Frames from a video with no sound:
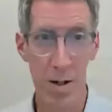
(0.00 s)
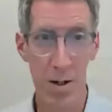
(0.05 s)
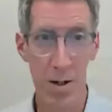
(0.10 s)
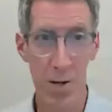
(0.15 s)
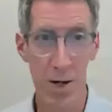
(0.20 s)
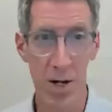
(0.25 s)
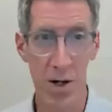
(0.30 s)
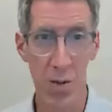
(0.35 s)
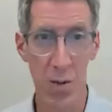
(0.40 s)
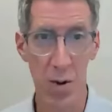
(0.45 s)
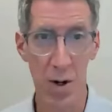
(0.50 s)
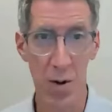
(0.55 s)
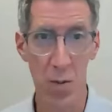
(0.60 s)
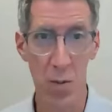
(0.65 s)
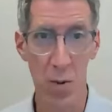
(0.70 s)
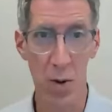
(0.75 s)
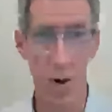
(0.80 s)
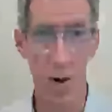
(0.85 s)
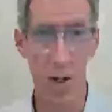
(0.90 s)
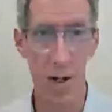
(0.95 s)

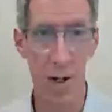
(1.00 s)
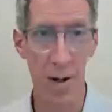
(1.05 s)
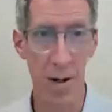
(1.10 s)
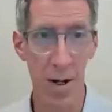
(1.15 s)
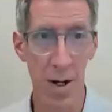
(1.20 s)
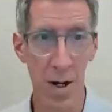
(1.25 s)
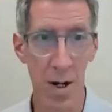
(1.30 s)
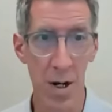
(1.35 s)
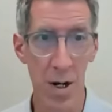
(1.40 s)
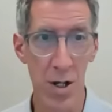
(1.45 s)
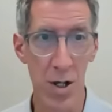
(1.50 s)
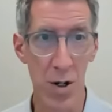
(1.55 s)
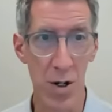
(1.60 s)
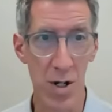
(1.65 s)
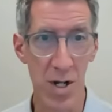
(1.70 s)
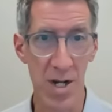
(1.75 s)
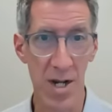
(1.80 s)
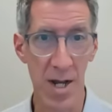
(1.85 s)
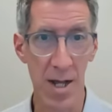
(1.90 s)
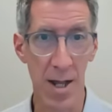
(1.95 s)
2021,
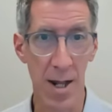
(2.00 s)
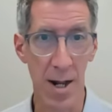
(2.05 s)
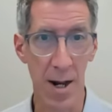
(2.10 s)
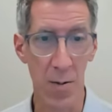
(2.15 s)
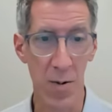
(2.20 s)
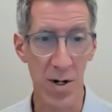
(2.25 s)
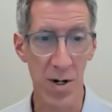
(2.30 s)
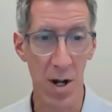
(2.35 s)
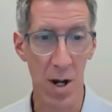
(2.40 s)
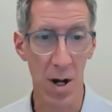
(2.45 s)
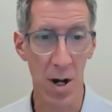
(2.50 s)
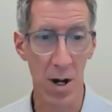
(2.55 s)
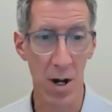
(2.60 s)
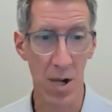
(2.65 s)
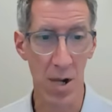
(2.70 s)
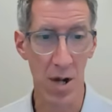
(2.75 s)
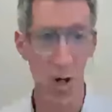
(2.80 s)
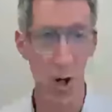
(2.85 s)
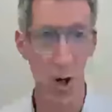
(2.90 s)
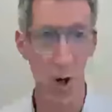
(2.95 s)
you'll see that it was
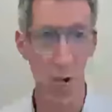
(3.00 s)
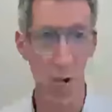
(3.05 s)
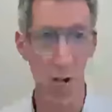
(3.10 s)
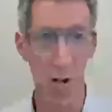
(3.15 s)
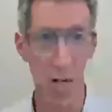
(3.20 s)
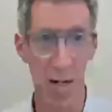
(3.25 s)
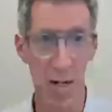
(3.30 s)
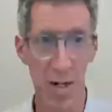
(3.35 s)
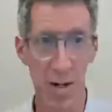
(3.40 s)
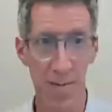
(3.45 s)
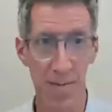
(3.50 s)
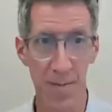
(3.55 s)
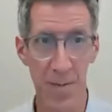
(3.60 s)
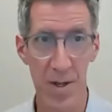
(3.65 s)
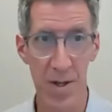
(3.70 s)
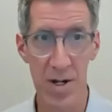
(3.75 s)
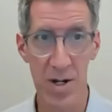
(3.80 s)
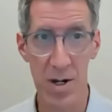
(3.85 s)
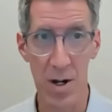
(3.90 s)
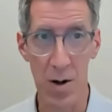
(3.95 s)
all current.
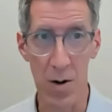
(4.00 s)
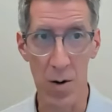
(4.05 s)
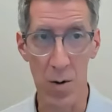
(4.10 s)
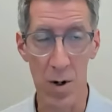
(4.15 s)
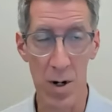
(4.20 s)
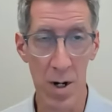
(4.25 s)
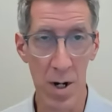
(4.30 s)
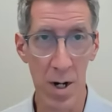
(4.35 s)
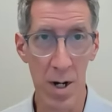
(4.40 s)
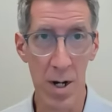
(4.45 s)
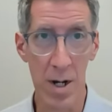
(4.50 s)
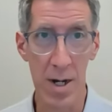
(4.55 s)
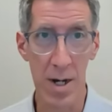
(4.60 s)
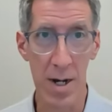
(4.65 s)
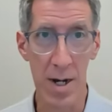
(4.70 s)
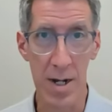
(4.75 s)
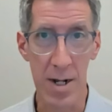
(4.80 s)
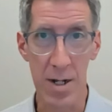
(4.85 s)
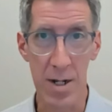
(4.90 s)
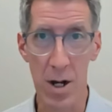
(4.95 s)
So
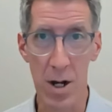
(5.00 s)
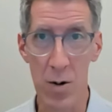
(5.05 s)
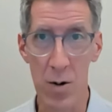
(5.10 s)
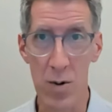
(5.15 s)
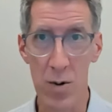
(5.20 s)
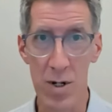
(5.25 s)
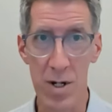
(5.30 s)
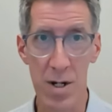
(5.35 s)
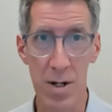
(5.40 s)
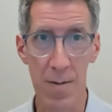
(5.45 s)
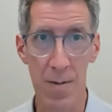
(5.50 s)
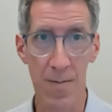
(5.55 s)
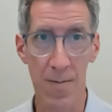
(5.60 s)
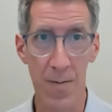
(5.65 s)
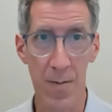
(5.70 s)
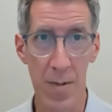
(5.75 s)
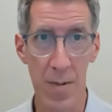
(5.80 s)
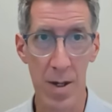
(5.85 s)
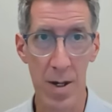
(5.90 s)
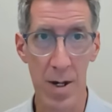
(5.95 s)
it
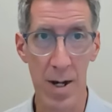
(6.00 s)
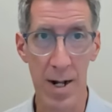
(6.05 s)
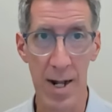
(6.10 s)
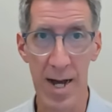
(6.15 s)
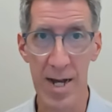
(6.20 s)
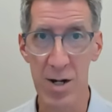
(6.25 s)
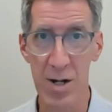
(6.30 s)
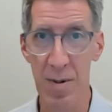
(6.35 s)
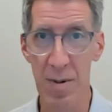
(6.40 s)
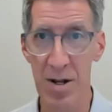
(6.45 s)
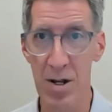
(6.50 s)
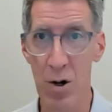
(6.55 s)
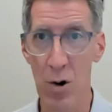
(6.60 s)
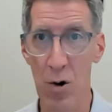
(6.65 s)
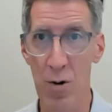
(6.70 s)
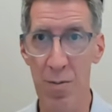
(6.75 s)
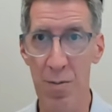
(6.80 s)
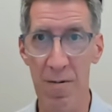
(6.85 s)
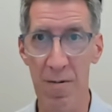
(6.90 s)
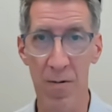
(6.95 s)
has been
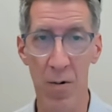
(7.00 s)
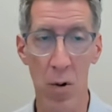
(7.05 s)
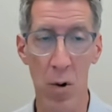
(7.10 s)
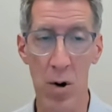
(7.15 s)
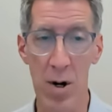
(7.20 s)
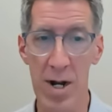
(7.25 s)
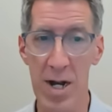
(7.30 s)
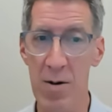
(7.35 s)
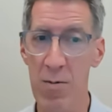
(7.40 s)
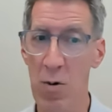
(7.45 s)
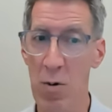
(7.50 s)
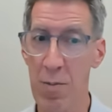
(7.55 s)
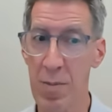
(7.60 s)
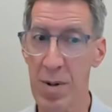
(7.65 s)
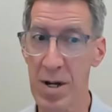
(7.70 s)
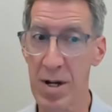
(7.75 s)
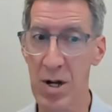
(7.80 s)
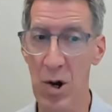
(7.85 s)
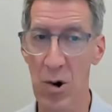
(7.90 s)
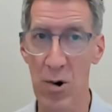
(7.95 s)
current before, it will
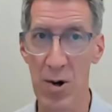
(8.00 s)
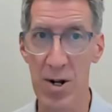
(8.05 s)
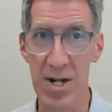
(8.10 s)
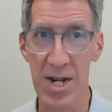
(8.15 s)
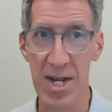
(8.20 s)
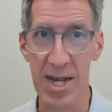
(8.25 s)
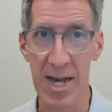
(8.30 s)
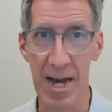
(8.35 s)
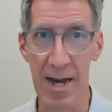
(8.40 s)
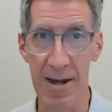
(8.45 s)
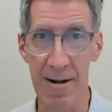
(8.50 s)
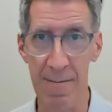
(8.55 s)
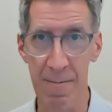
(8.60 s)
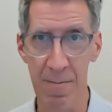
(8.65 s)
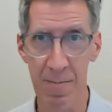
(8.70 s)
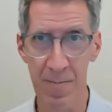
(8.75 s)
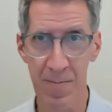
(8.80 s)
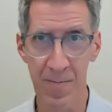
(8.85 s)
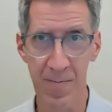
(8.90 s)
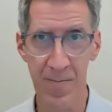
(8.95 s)
be current
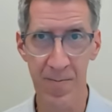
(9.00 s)
again.